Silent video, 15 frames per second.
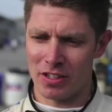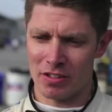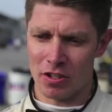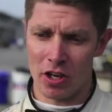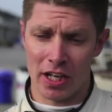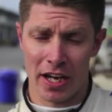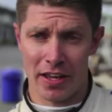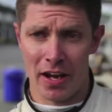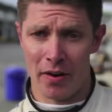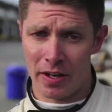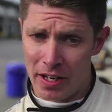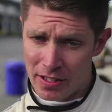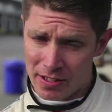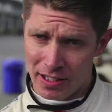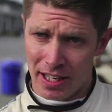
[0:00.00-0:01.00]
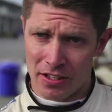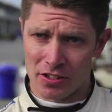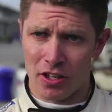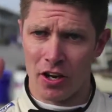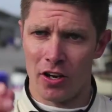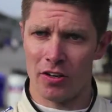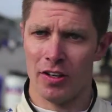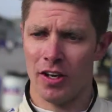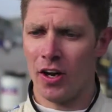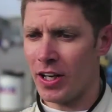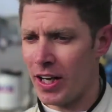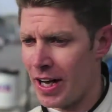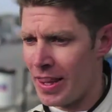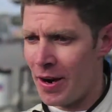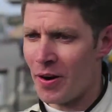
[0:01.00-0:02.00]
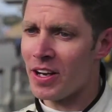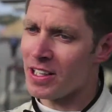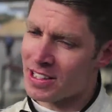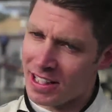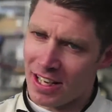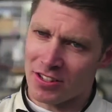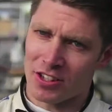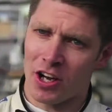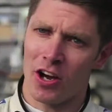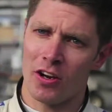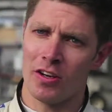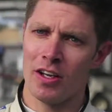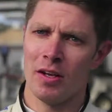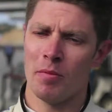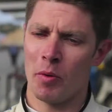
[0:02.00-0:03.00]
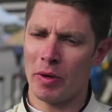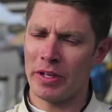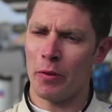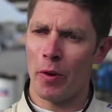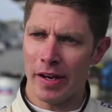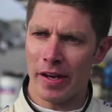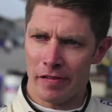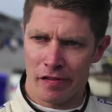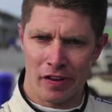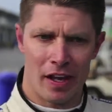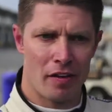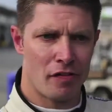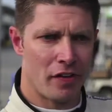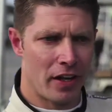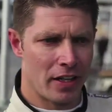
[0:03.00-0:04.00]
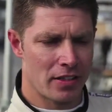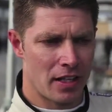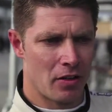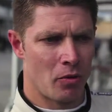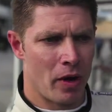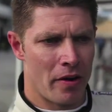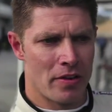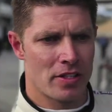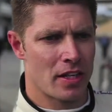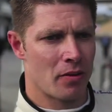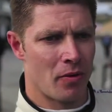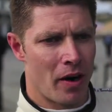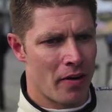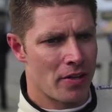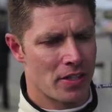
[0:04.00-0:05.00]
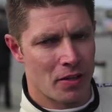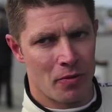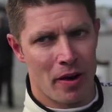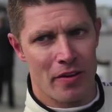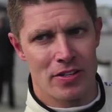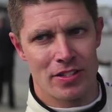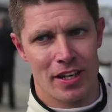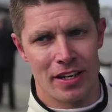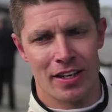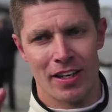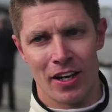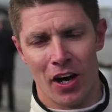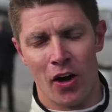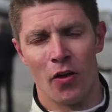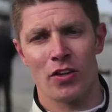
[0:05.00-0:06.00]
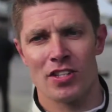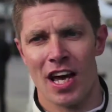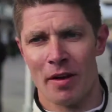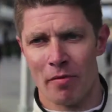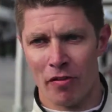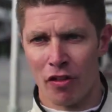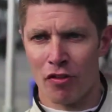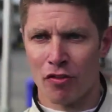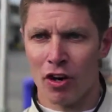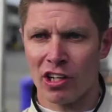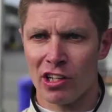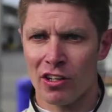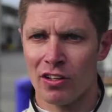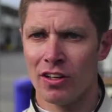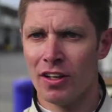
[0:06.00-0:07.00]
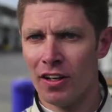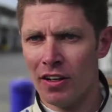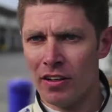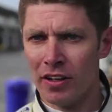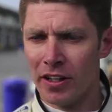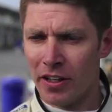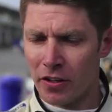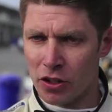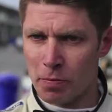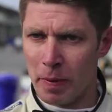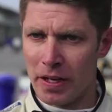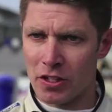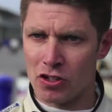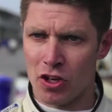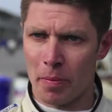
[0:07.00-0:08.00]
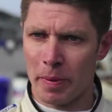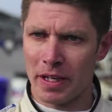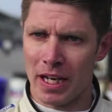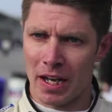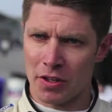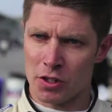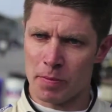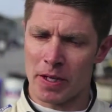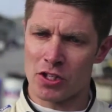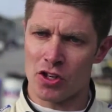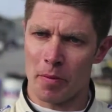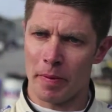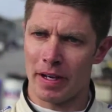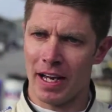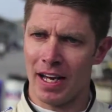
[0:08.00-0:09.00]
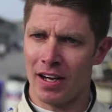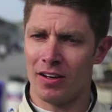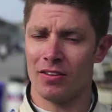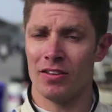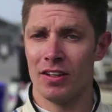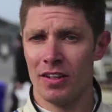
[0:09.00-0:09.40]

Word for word: it's, okay, there it is, let's go. Okay, there it is, let's go. But when you're waiting for that feeling, it's like, oh, where is it, where is it, where is it? All the time you're off the throttle, you know, the speed's dropping down, the speed's dropping down,